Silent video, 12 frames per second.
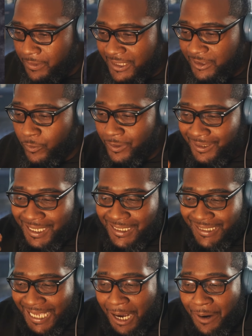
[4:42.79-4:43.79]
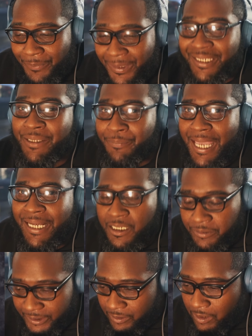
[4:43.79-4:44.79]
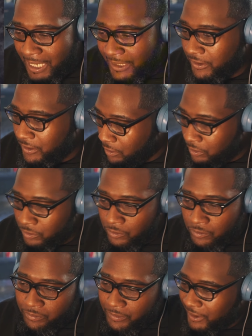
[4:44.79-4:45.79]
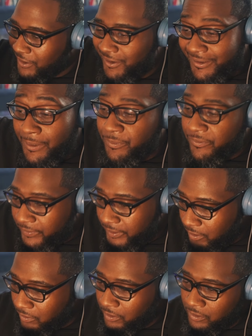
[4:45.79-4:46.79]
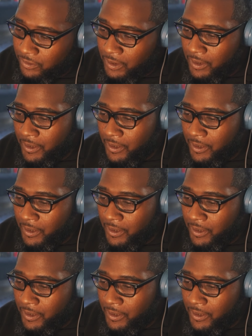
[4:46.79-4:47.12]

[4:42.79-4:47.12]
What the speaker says: as well as how many backups it'll actually hold in a separate video though.